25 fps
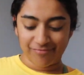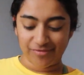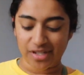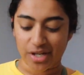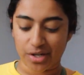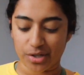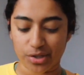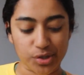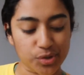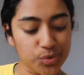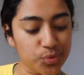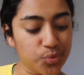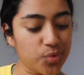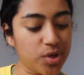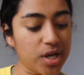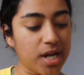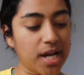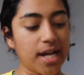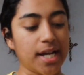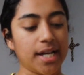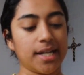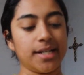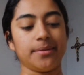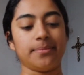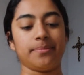There's
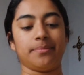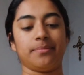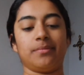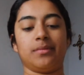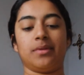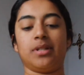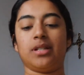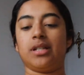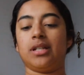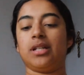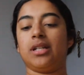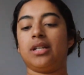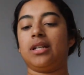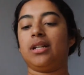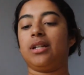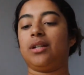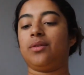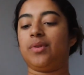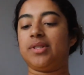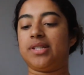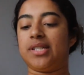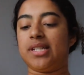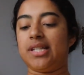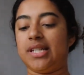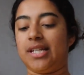one.
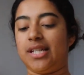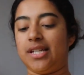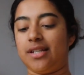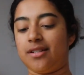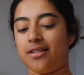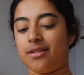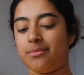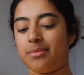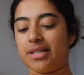What's in here?